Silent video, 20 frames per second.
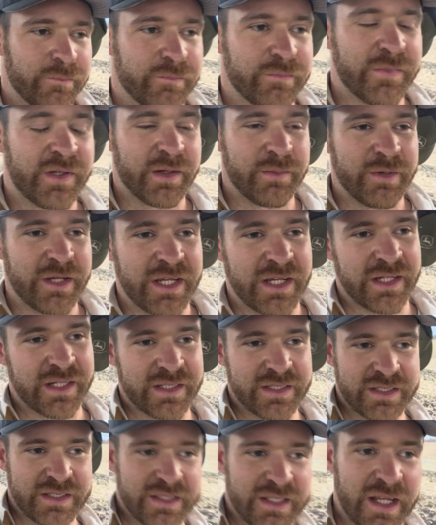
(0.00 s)
To me,
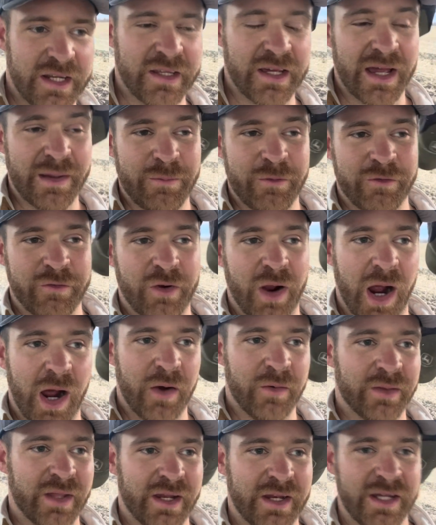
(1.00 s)
it's the type of
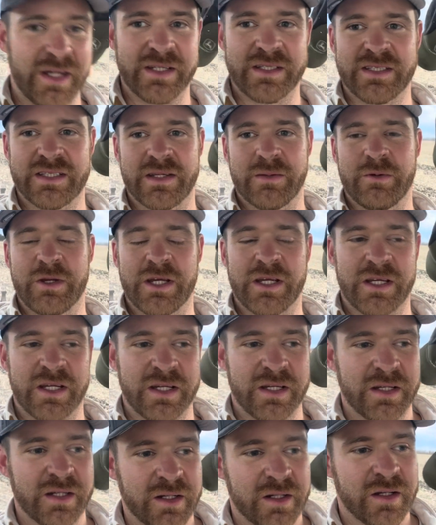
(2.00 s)
ground that needs to be
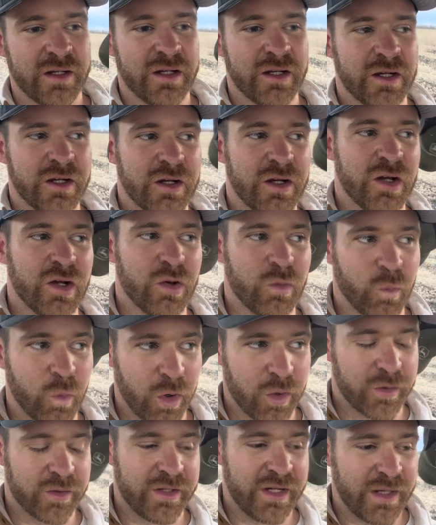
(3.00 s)

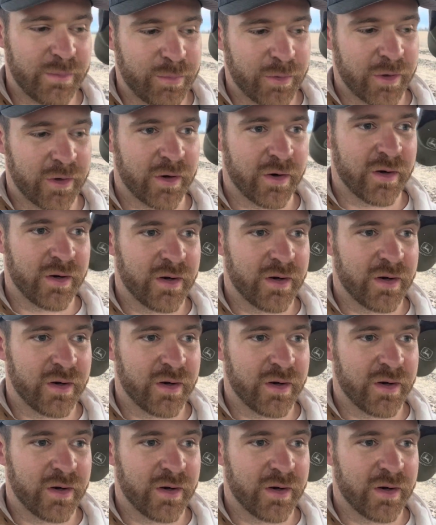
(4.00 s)
worked deeper